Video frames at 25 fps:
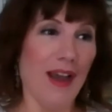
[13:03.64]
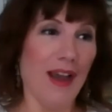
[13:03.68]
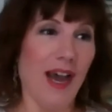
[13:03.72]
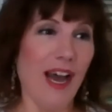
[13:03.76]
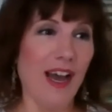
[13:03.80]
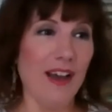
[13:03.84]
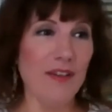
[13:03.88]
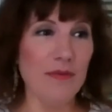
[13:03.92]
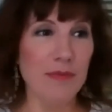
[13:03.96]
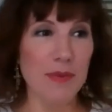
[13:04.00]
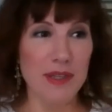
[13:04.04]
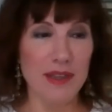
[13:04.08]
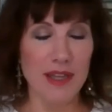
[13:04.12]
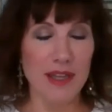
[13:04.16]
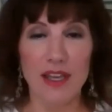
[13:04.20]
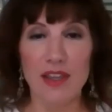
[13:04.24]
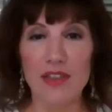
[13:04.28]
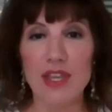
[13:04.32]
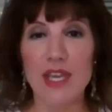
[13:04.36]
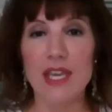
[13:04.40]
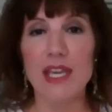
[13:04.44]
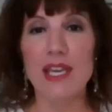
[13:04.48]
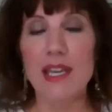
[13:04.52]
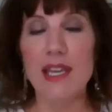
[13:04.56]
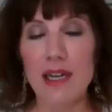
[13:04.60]
I've been like
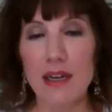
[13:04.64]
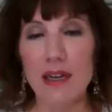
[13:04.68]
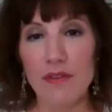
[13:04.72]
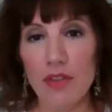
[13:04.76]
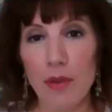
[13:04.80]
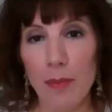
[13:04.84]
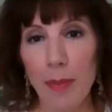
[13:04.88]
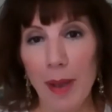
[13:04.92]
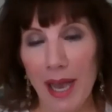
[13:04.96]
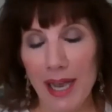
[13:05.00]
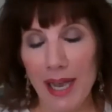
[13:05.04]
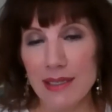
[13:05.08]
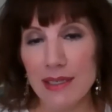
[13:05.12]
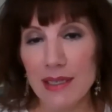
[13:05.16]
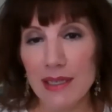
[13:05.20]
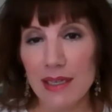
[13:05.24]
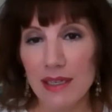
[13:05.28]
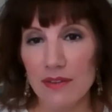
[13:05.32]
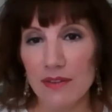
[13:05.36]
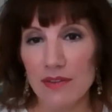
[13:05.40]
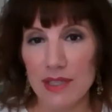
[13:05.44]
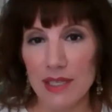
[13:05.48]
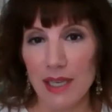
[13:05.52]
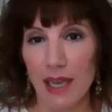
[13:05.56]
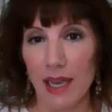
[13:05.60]
thinking of the
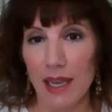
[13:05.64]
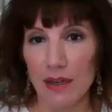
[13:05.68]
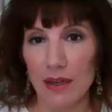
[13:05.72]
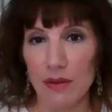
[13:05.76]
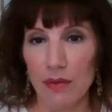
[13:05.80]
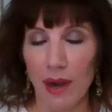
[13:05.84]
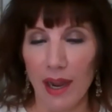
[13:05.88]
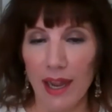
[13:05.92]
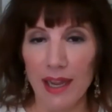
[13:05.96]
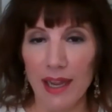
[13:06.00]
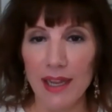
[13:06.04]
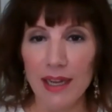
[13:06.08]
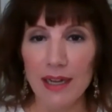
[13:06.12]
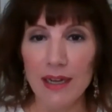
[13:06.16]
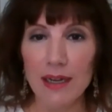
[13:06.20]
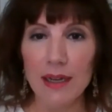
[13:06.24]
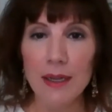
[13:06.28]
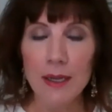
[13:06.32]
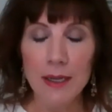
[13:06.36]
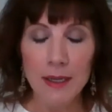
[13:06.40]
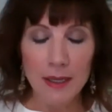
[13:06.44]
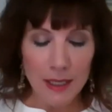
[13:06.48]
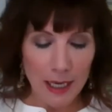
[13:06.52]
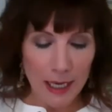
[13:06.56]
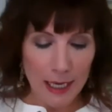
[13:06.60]
positive side, right?
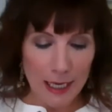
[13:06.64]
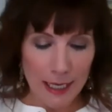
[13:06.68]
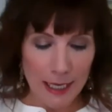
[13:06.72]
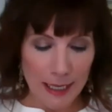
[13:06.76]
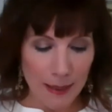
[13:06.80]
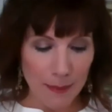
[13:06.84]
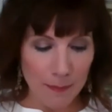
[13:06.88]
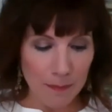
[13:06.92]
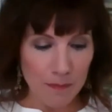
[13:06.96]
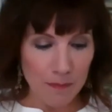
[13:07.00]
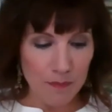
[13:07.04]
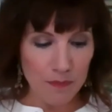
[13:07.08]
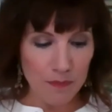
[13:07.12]
Um,